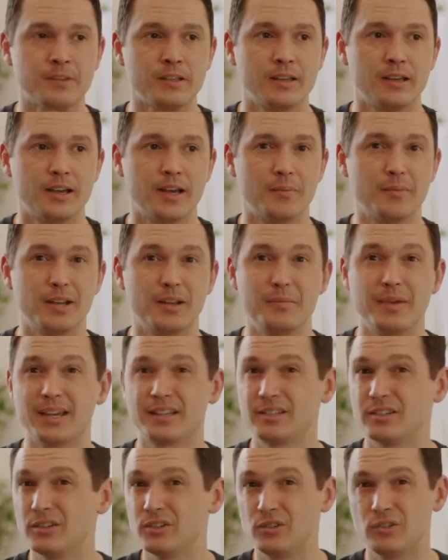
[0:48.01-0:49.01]
But it
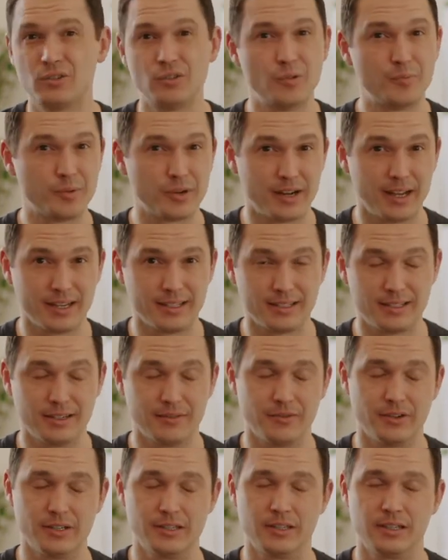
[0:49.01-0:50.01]
makes a super nice
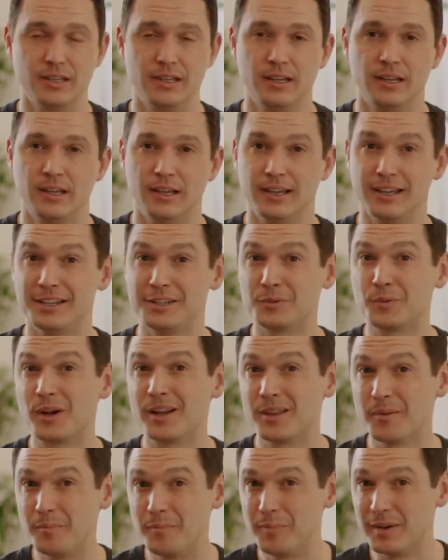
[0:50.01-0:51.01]
difference. It is one of
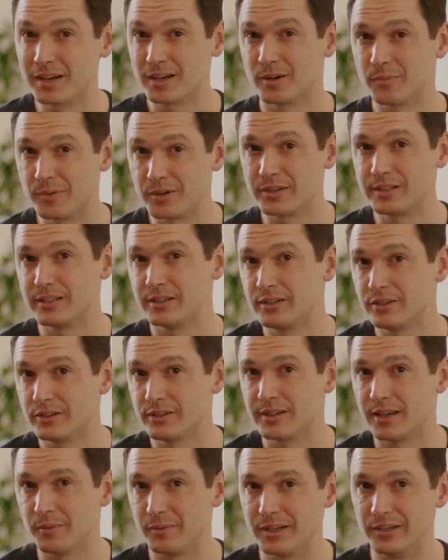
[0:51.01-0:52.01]
the bigger procedures
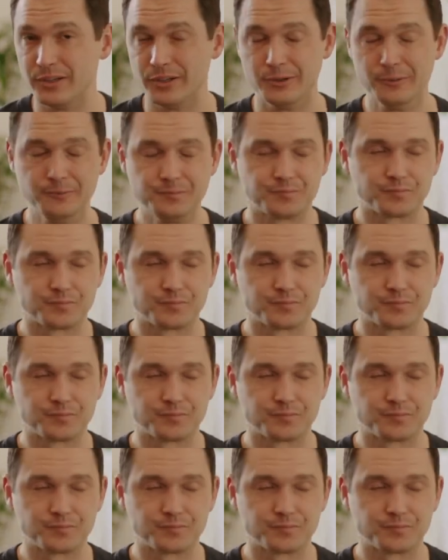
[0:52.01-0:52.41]
that we do.